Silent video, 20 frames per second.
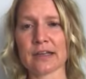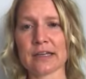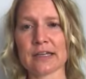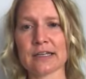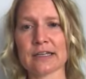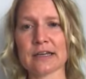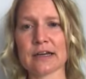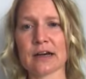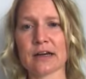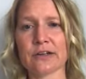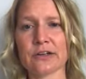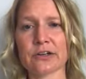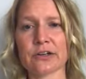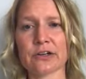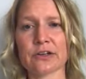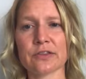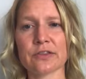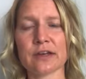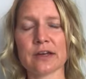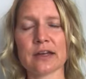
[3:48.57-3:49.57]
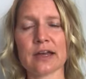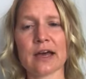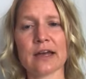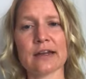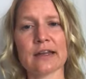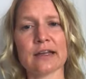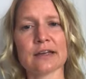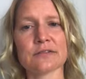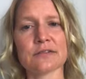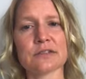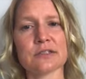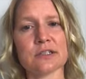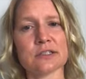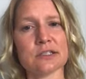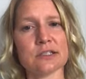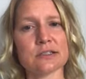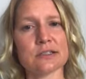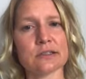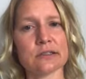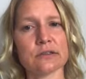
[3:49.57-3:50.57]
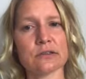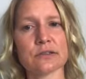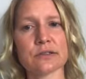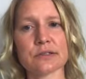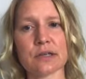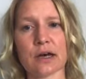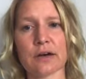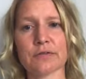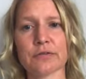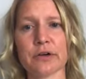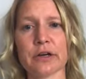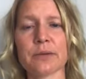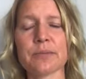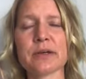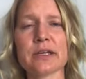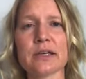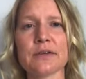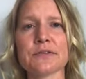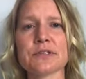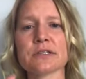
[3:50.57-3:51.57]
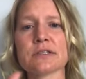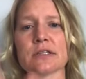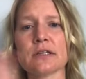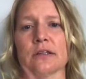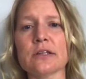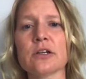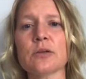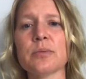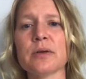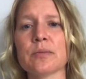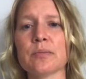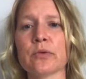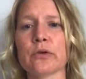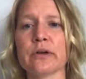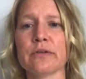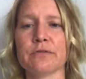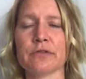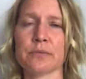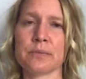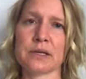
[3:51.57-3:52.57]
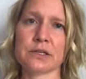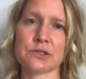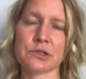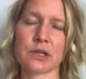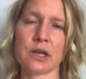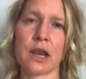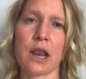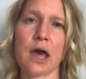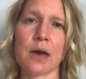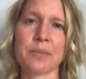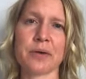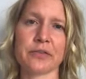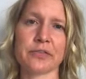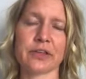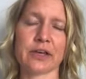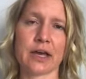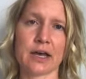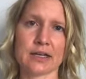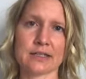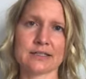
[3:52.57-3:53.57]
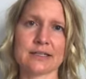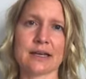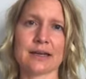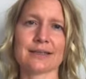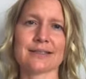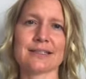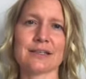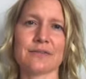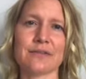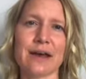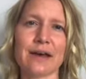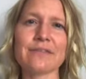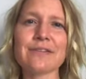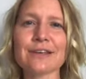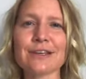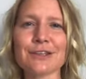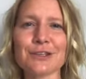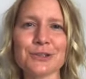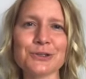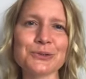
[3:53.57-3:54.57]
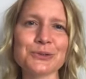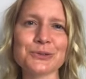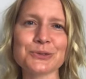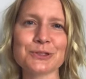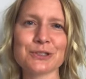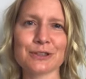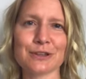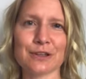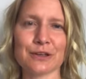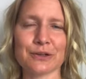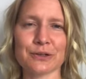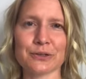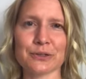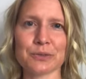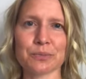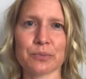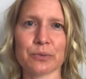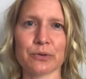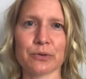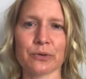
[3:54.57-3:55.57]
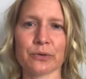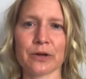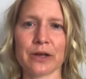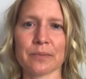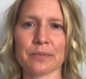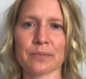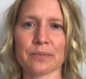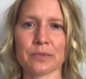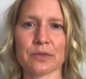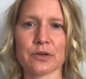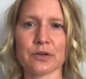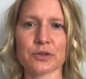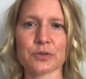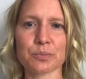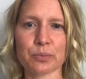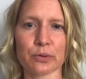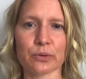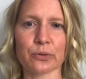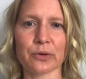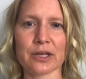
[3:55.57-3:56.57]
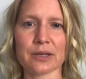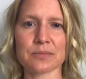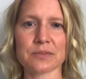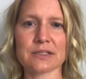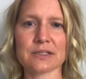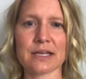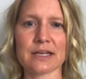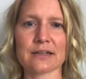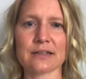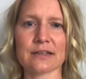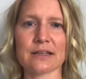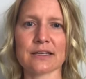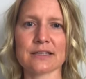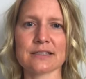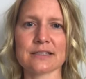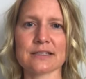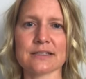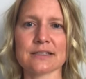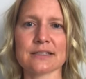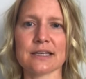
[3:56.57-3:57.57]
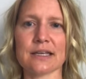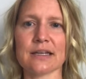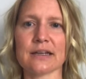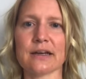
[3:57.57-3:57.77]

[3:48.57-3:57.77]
under the heading of statistical software, but gives us a little bit more information about the context of having used those programs to analyze his data.